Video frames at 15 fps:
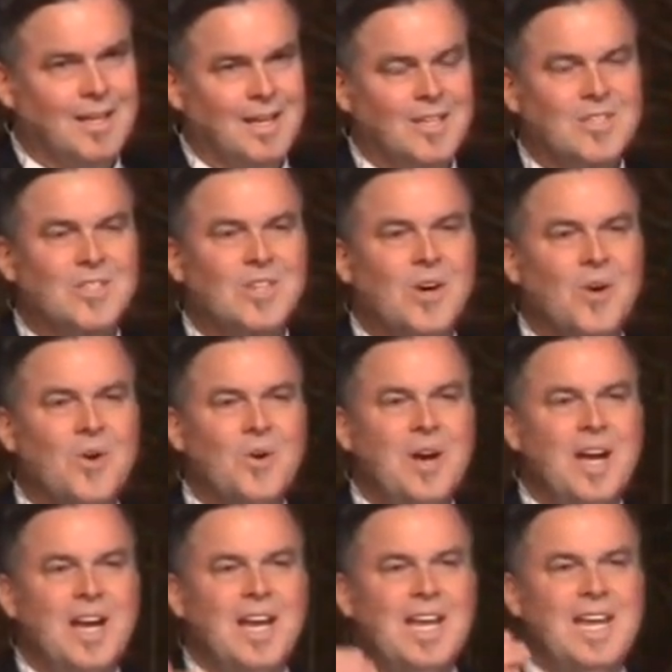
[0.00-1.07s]
And so
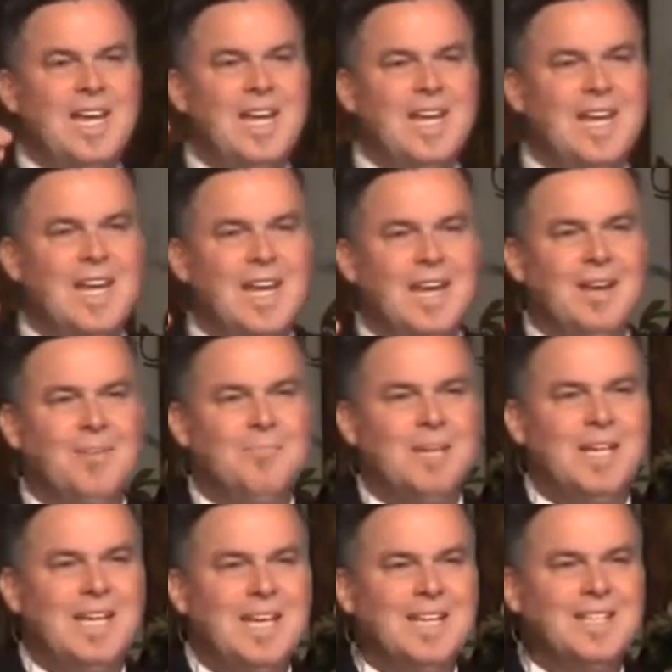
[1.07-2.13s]
he
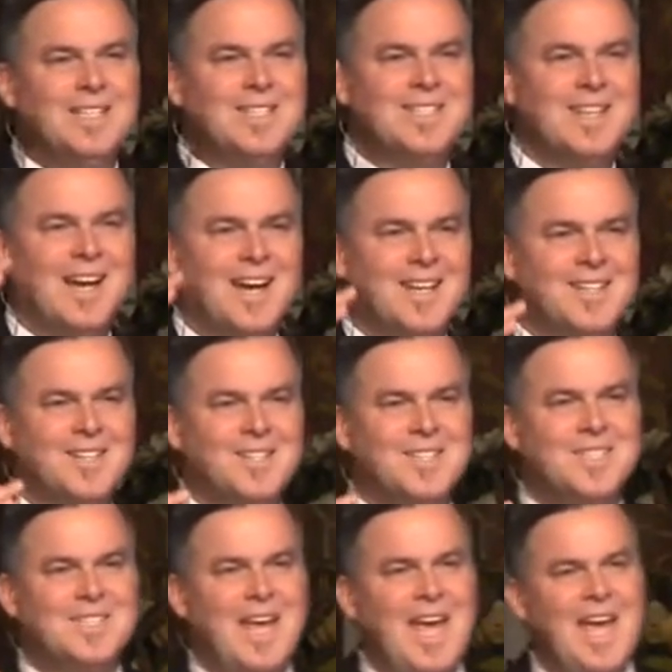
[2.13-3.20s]
begins to
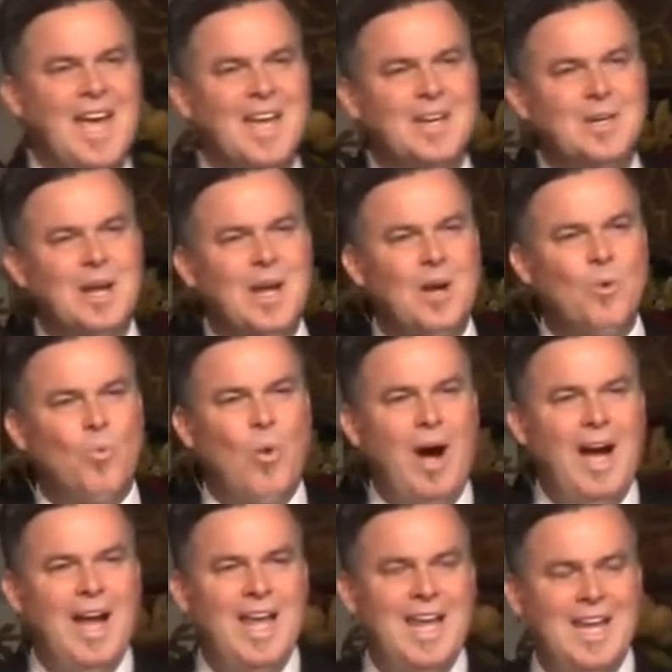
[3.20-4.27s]
understand
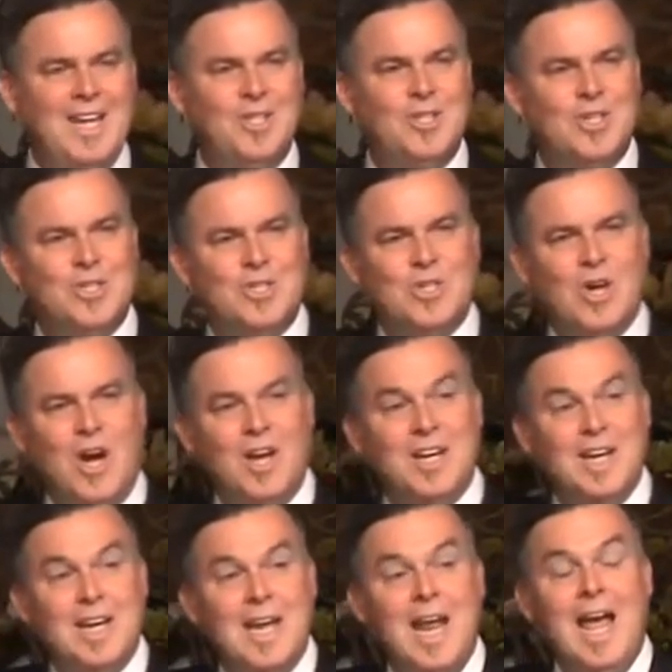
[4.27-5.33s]
why he just got
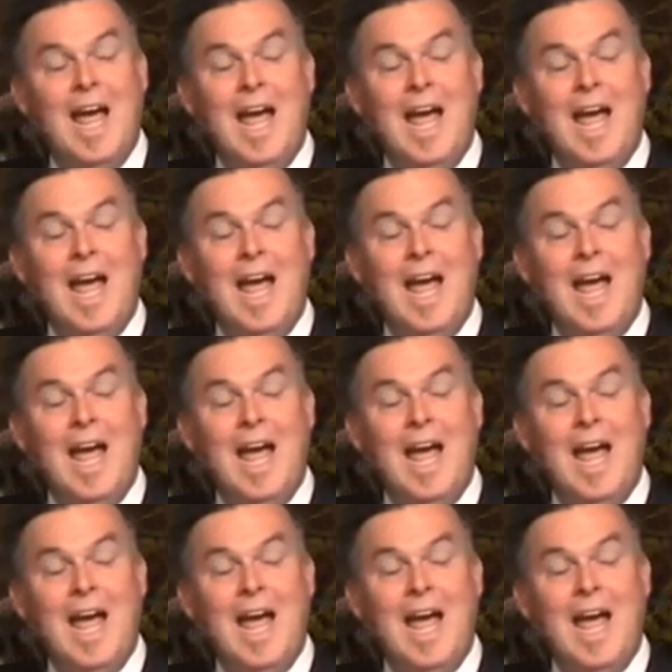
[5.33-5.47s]
an